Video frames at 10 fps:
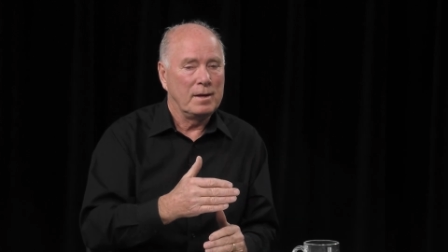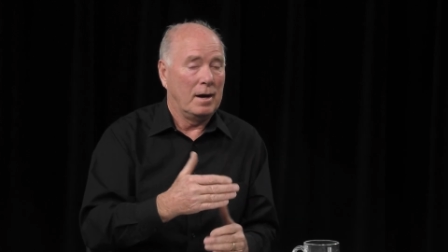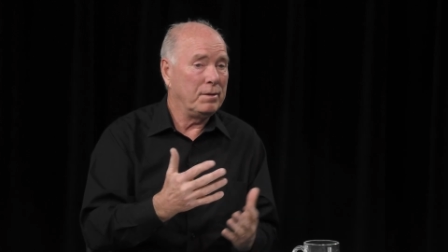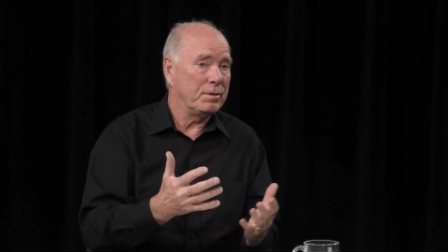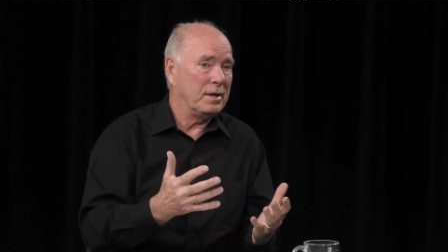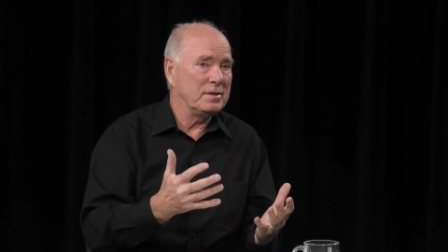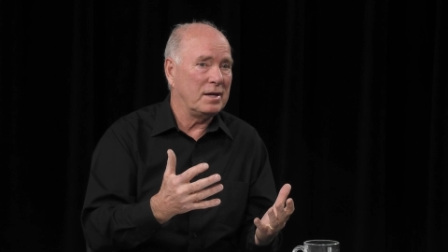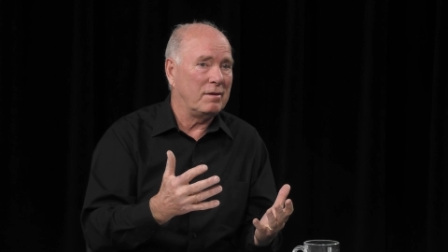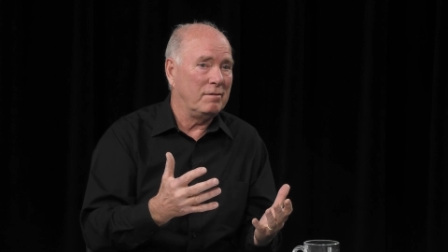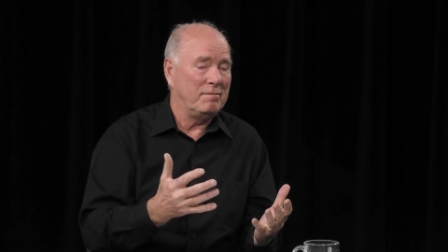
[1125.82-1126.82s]
Other things
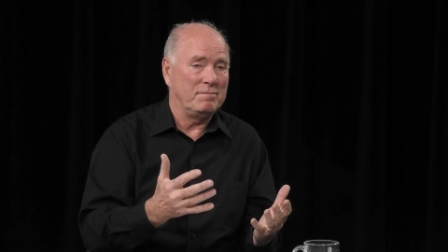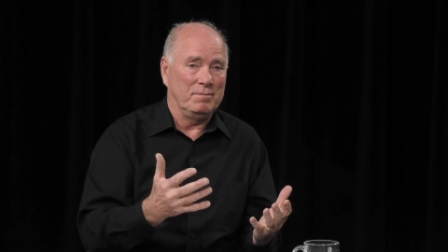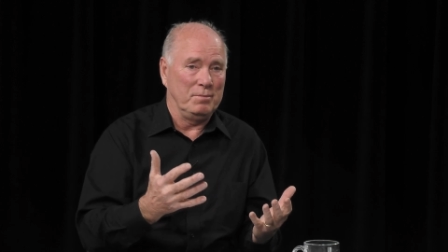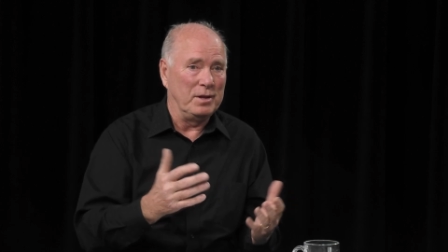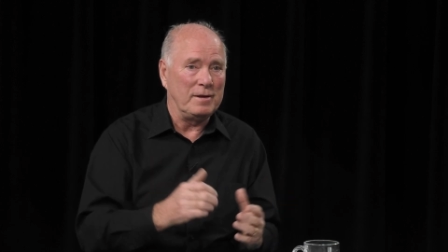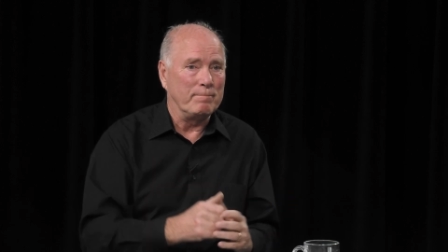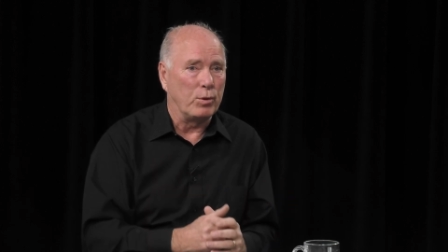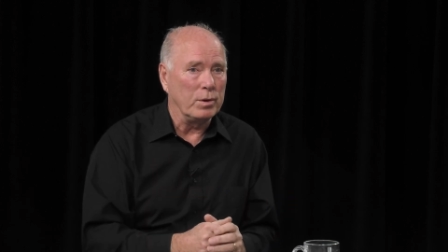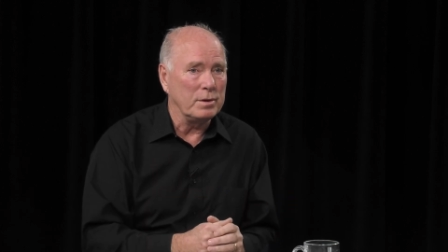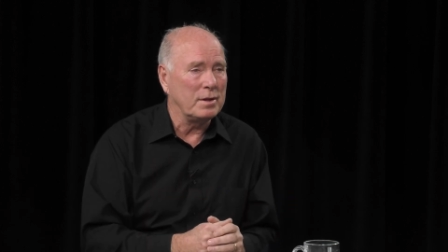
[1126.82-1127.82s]
that are really
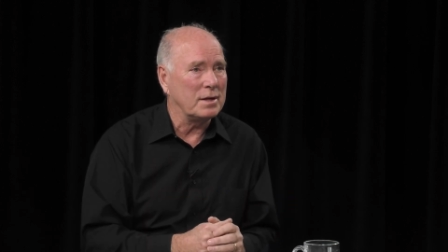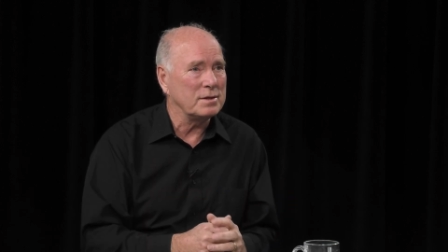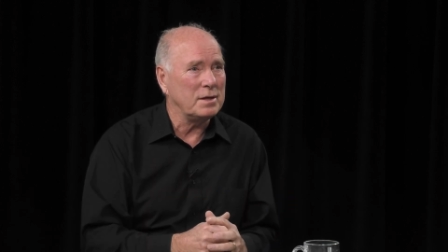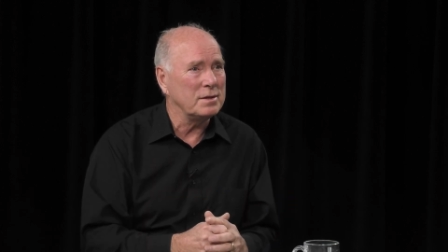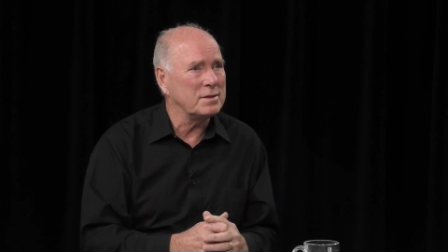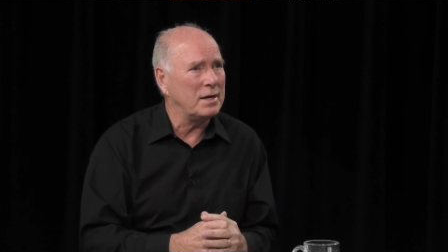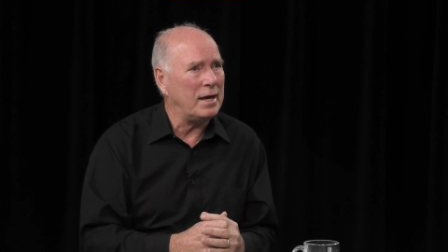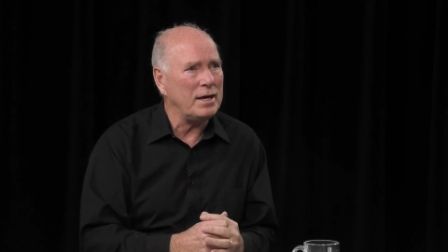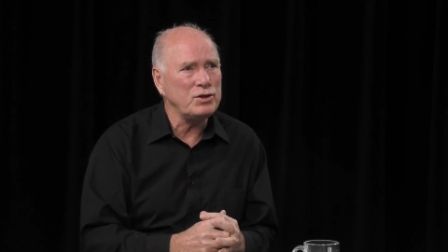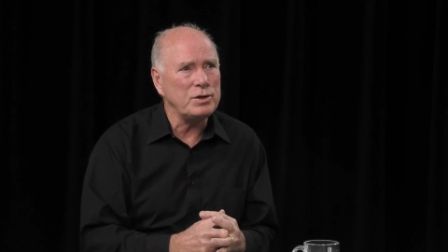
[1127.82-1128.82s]
important is
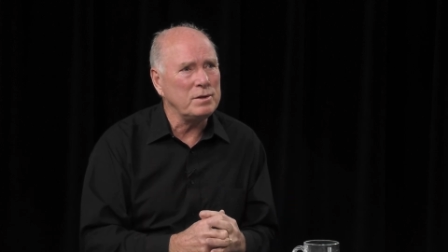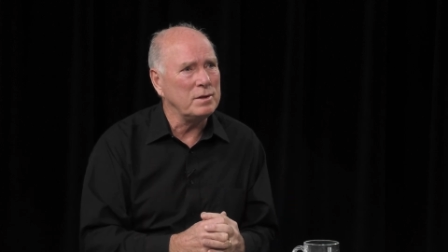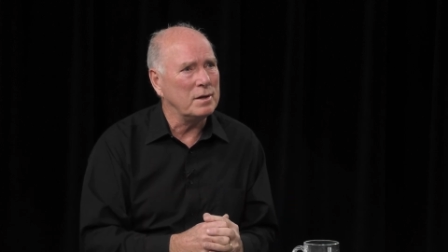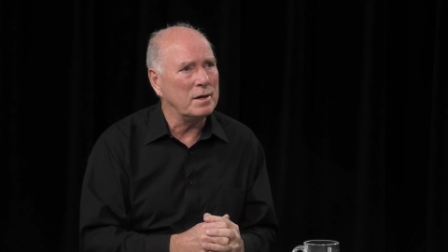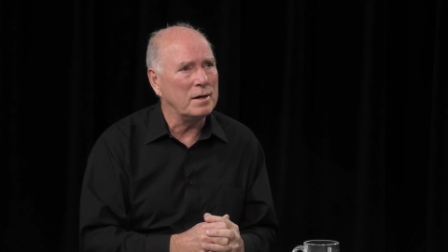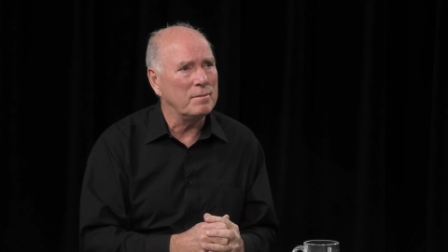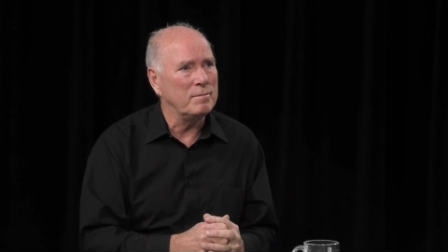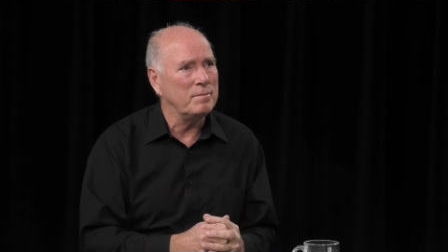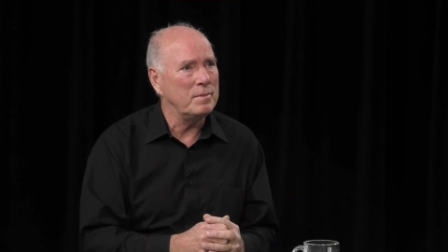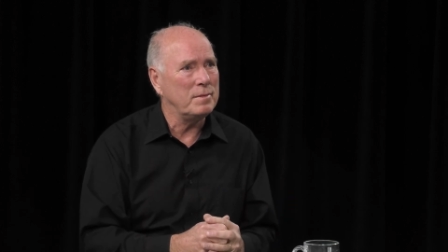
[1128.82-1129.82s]
the aging,
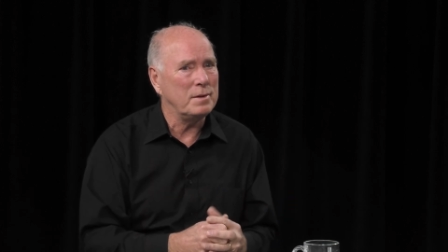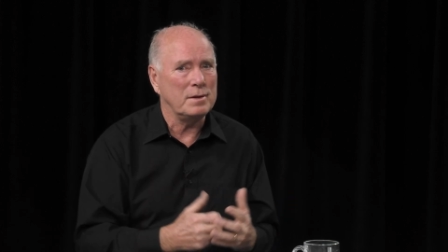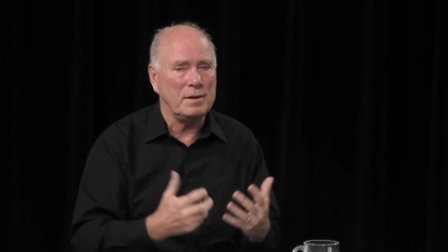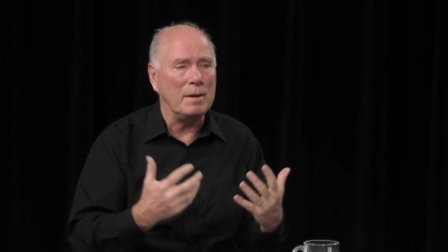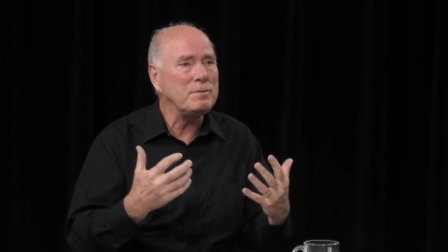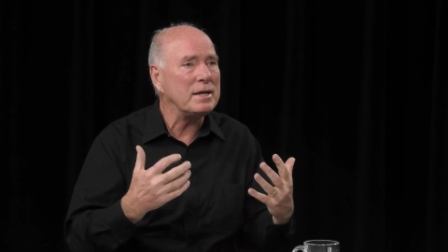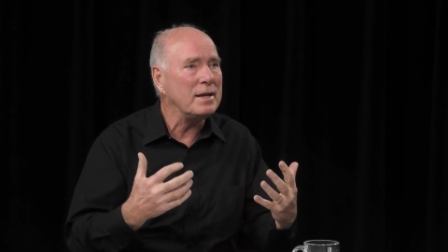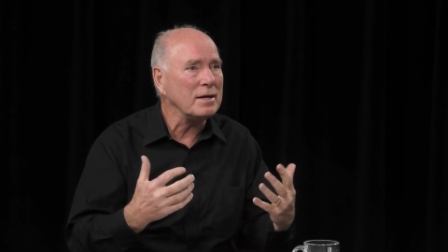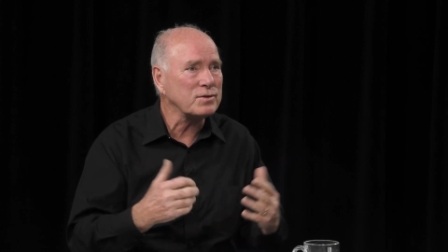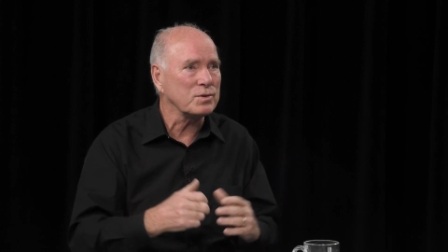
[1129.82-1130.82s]
um, the empty
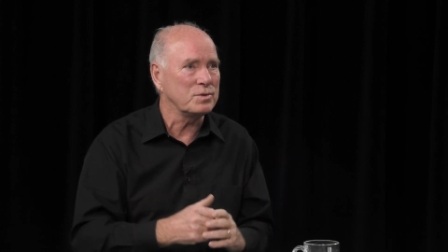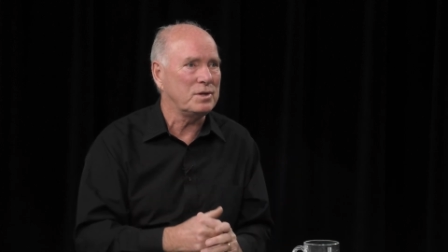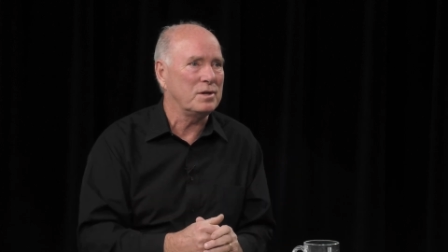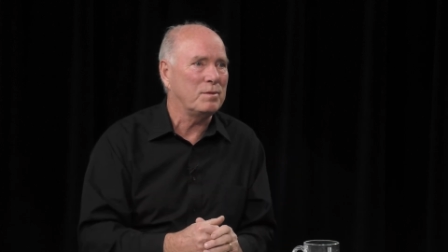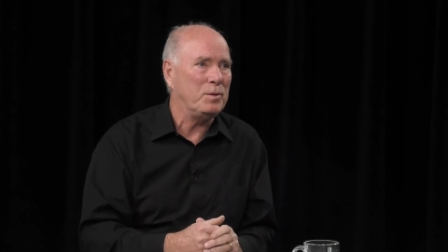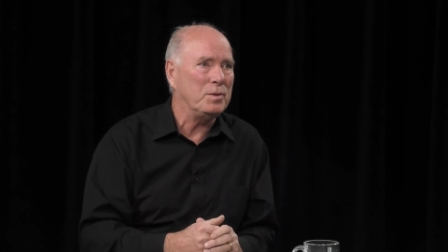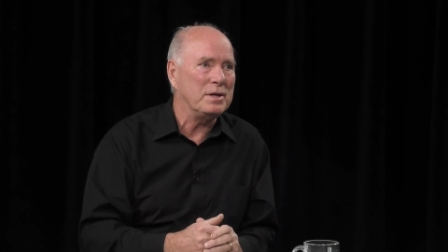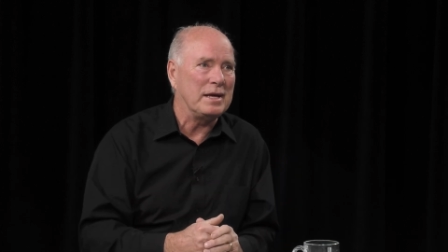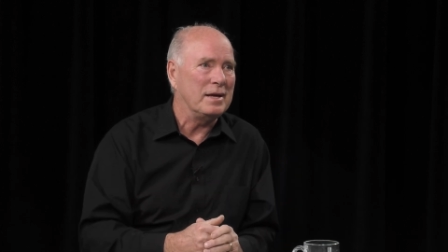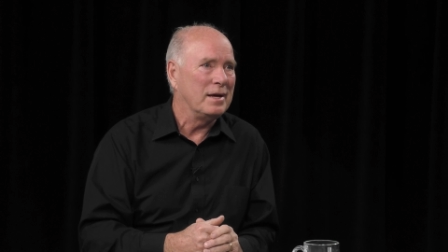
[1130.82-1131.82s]
nesters in a
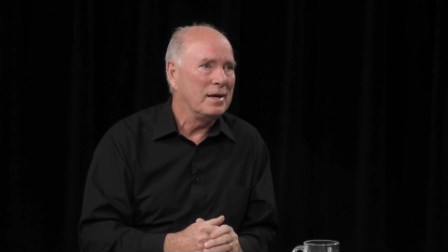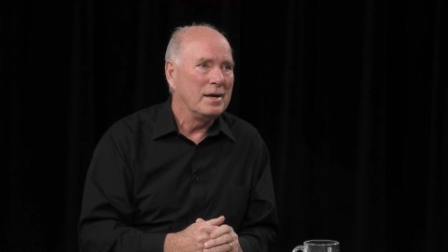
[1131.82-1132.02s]
community.